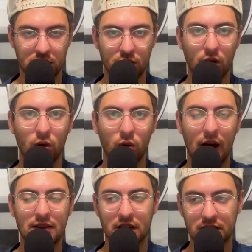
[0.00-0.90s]
So
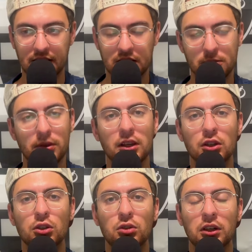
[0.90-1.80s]
as I take this big
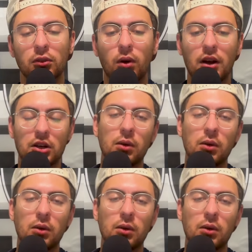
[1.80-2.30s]
drink of water,